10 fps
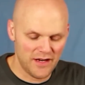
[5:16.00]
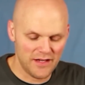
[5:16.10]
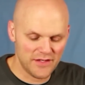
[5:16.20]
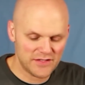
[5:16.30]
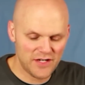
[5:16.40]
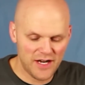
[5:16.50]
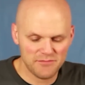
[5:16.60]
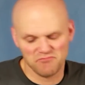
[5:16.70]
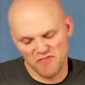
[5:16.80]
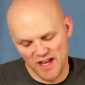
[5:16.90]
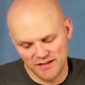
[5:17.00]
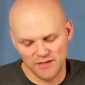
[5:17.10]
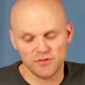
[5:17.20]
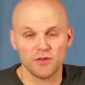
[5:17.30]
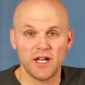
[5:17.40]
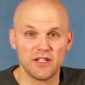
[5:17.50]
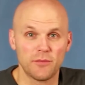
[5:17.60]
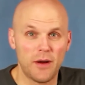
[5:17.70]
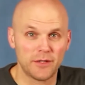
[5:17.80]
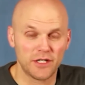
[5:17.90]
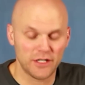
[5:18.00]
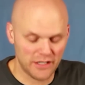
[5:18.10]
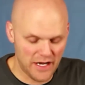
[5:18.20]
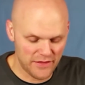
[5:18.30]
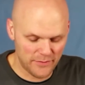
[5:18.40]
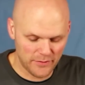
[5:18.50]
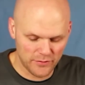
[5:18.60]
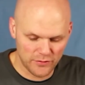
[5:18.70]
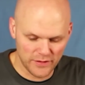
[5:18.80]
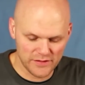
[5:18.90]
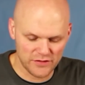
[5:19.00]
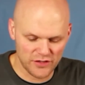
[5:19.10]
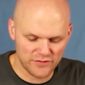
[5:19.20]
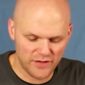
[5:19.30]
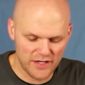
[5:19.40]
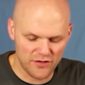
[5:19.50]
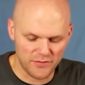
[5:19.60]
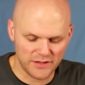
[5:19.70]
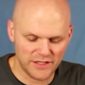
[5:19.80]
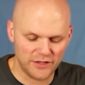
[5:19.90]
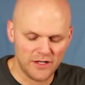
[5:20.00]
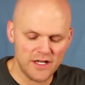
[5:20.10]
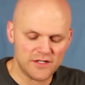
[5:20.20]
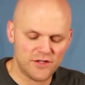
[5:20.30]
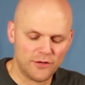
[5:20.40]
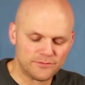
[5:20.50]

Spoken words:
This time, it was okay. You probably could have gotten the purple coins just fine. No big deal. So,